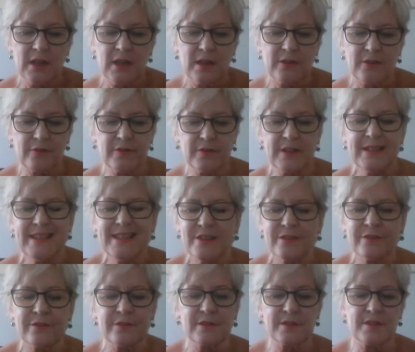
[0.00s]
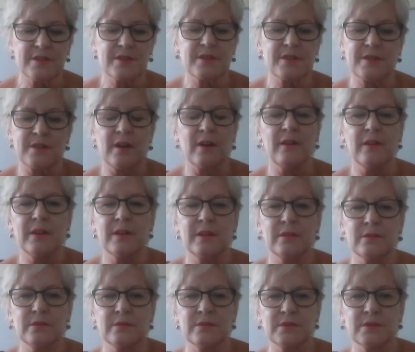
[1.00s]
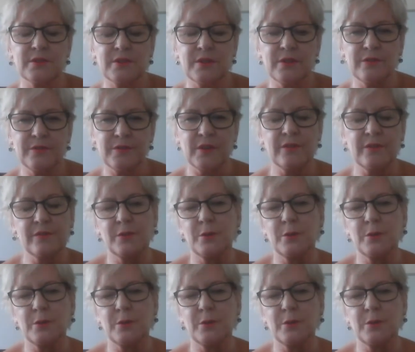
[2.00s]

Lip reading: 3 different styles of